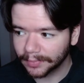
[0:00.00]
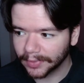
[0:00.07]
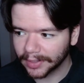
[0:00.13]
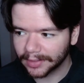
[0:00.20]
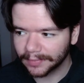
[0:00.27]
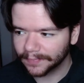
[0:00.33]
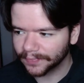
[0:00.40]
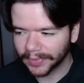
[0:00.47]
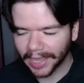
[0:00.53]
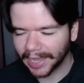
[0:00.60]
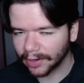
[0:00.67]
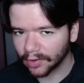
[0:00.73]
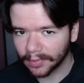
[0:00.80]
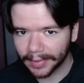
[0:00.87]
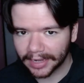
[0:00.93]
but I
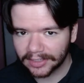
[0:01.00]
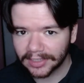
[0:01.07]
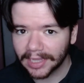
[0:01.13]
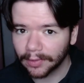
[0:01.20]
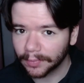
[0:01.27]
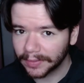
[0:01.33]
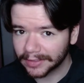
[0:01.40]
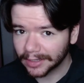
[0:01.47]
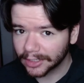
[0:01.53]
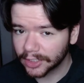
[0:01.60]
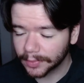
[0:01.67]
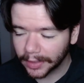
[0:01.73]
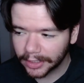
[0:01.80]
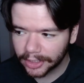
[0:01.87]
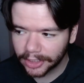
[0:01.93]
don't imagine that would be touched
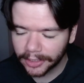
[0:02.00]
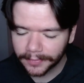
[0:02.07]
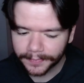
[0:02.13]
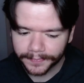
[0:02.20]
much.